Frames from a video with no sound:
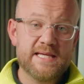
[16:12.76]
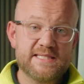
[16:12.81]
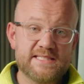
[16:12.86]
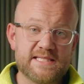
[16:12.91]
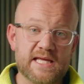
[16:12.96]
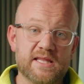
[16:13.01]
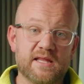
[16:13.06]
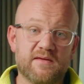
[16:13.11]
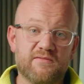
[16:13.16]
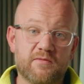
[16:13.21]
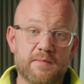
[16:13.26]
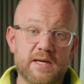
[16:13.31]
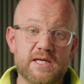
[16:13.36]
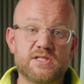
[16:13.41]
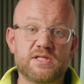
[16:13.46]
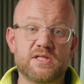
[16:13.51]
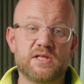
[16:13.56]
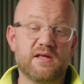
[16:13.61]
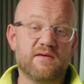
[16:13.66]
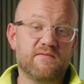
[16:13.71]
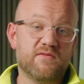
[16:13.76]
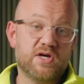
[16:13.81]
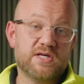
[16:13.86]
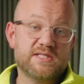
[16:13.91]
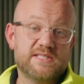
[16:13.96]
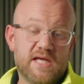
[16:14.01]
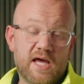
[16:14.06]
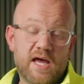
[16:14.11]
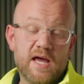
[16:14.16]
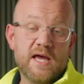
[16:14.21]
send the information to the
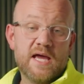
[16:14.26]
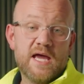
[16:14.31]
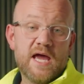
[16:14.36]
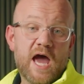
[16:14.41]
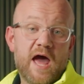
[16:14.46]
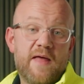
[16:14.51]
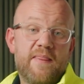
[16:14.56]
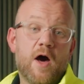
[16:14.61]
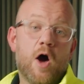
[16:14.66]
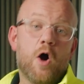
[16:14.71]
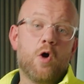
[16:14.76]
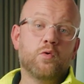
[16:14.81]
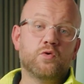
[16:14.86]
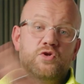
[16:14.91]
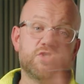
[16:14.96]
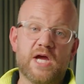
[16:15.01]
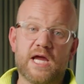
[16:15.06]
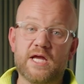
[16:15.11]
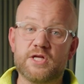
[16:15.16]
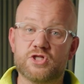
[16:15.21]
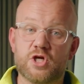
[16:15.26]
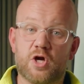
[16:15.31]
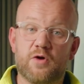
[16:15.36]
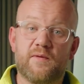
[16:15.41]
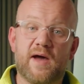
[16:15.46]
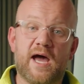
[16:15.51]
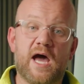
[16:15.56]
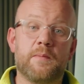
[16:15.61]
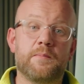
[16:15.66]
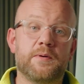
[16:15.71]
inverter, and the whole
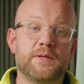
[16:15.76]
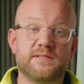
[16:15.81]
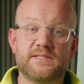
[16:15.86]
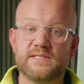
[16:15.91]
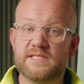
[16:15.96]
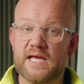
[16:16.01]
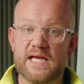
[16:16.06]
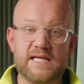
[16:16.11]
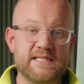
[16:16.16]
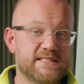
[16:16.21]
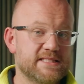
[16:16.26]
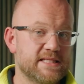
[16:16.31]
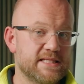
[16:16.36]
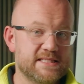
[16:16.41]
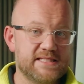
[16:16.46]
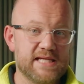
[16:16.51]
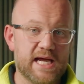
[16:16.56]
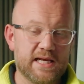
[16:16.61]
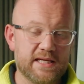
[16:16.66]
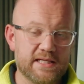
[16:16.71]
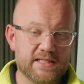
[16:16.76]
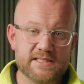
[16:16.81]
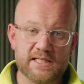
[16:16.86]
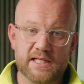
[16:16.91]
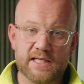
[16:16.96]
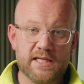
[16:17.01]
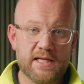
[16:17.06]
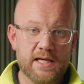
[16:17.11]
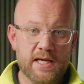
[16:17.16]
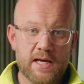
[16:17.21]
changeover happens
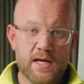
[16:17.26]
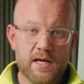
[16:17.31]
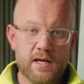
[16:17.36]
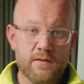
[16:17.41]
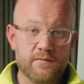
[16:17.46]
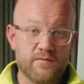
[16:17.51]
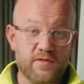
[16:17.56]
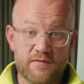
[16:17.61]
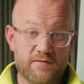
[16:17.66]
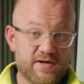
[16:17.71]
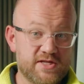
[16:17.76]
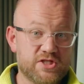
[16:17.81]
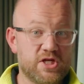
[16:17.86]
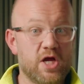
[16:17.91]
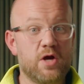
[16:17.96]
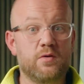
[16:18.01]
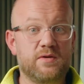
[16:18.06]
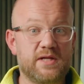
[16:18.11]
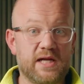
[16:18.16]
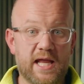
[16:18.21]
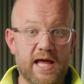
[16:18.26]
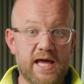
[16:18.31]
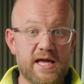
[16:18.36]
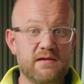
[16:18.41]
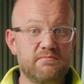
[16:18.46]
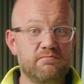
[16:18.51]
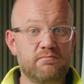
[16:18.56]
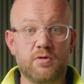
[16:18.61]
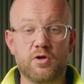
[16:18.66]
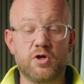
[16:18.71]
instantaneously. There is no
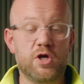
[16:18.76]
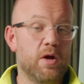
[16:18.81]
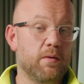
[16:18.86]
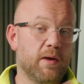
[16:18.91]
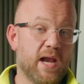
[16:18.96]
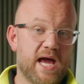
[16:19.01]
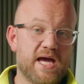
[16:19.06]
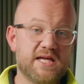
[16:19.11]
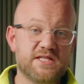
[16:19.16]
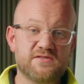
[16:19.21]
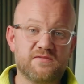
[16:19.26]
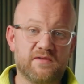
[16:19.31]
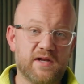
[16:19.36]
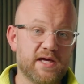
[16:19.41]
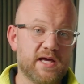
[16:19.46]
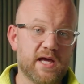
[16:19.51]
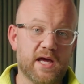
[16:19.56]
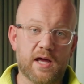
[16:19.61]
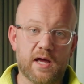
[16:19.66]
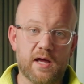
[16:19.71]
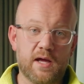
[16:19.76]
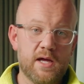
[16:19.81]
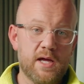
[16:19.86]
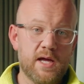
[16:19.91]
delay, no lights flicker,